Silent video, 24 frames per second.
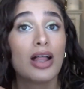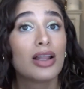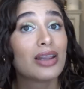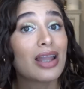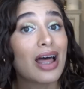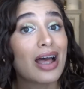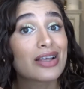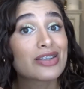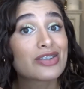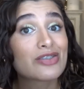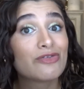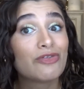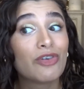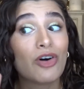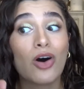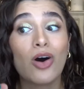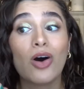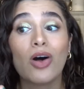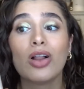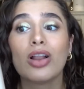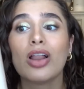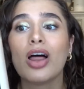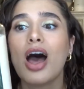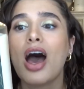last
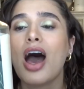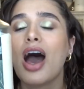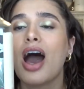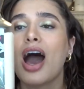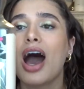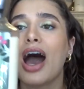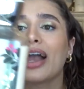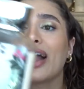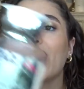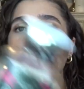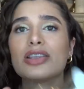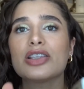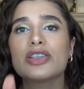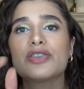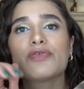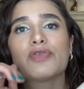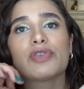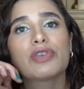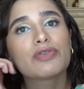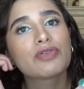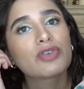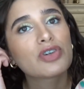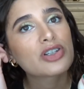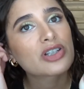fall. I got this
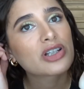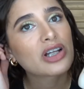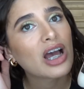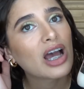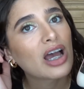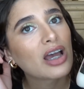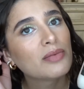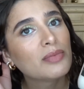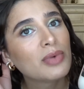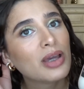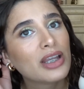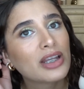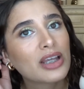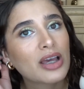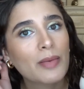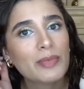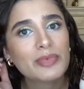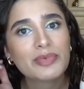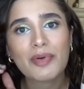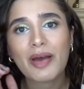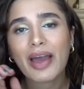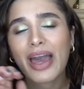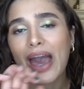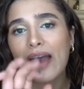for the first time. It
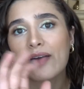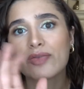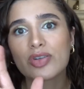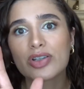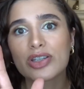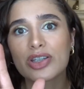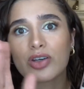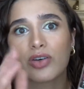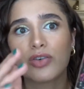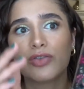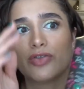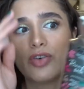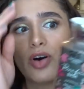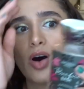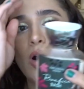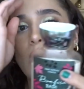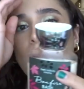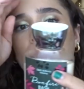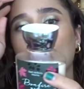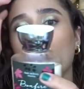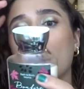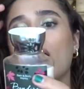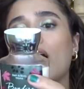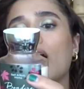comes back every single
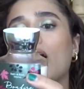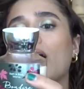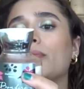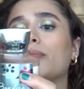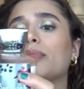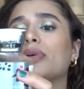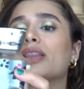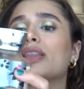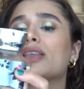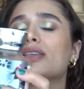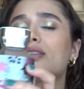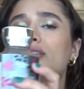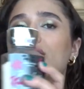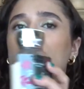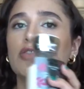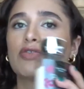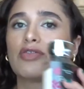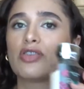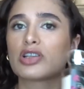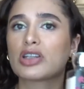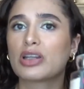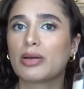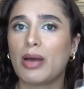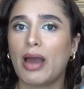fall, um, but this is the
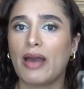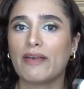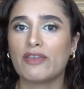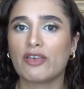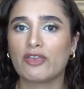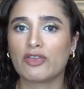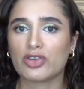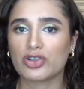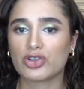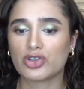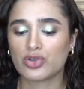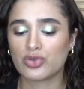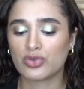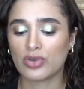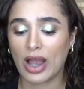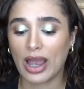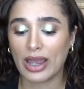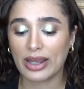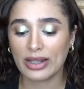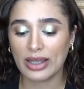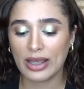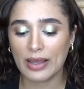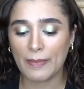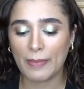first time I've ever
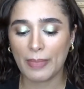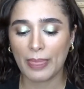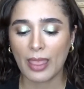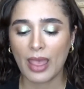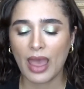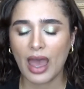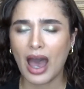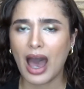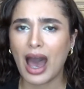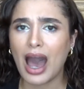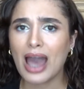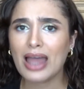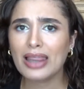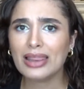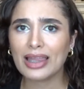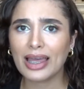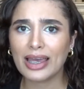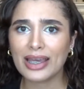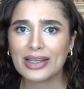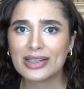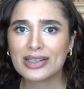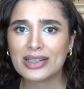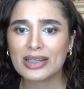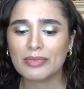tried it. I
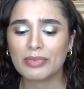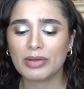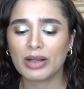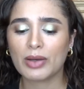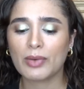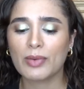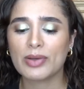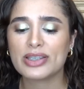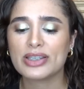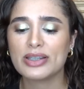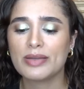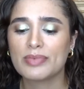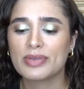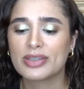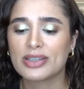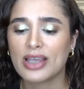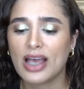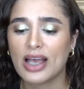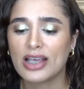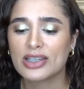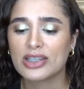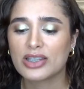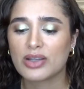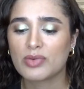liked it, but I wasn't
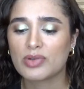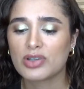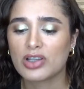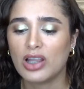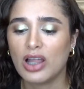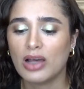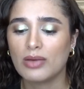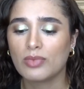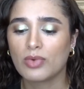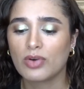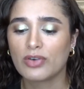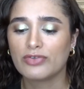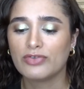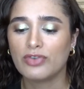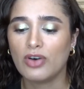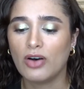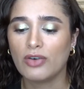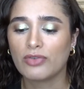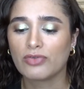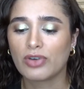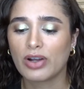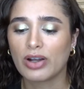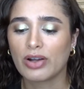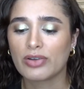obsessed. There was a lot more
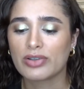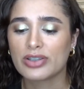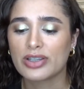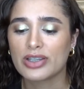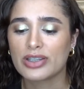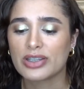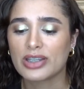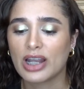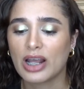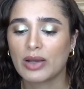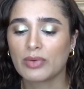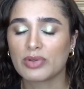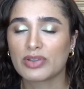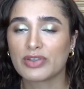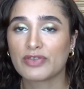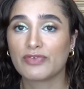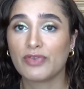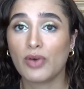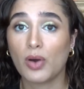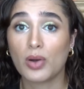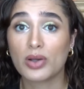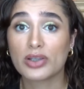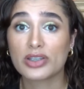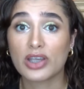fall fragrances that I was
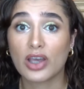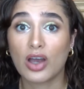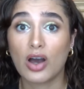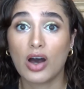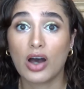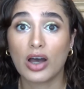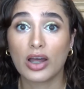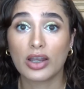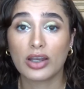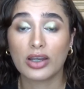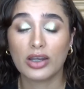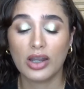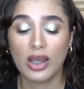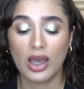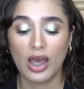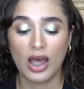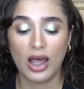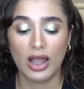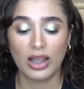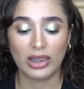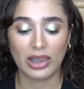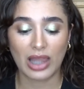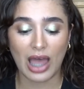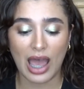focusing on
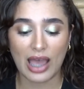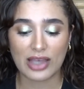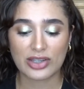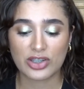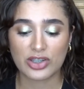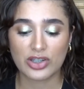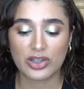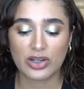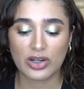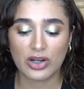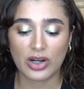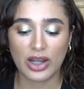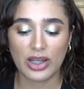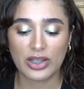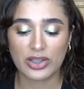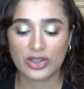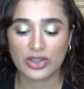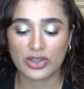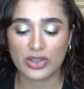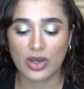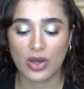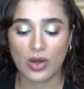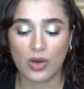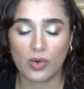last year, and
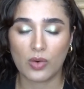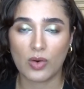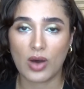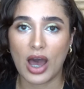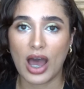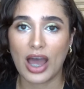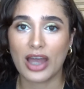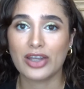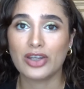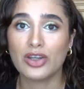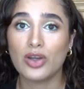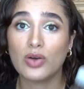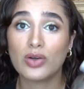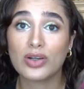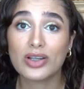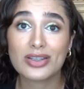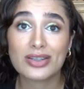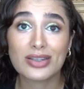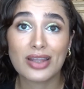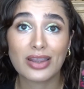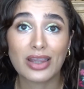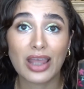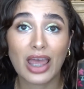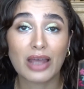so I
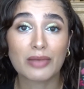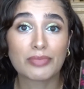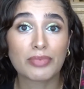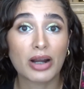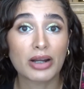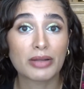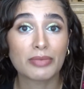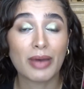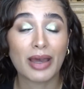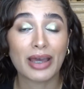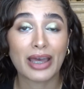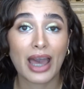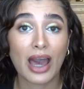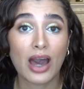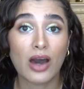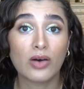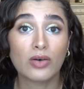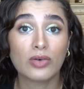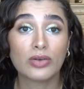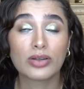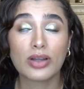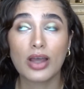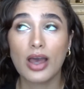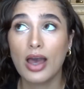noticed that they had brought it back
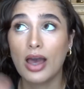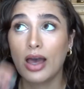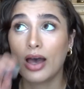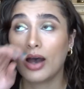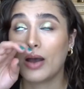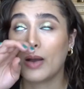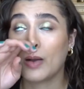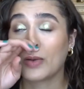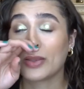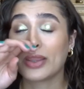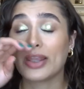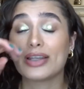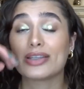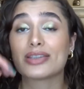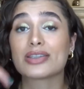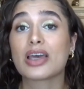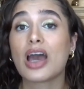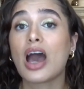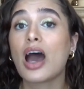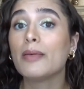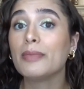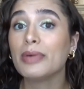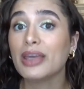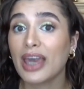out, uh, or that it's
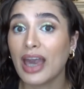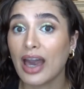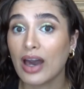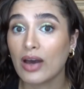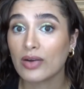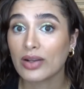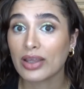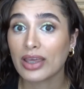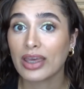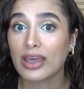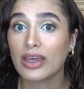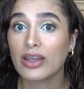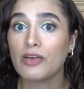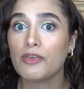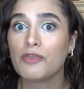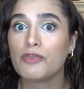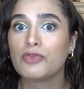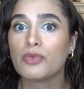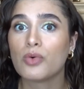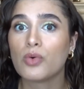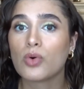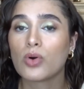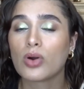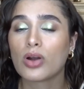coming out again
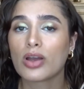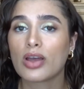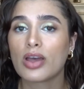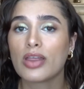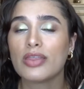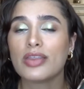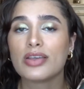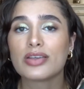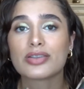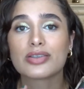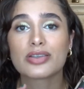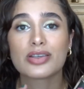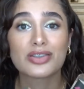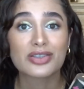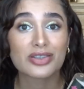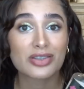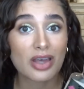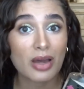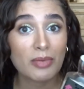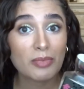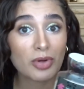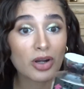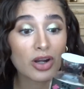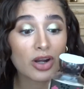for this
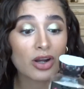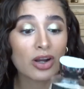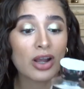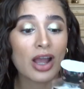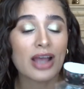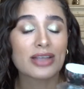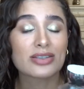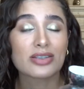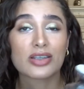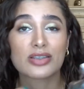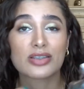summer as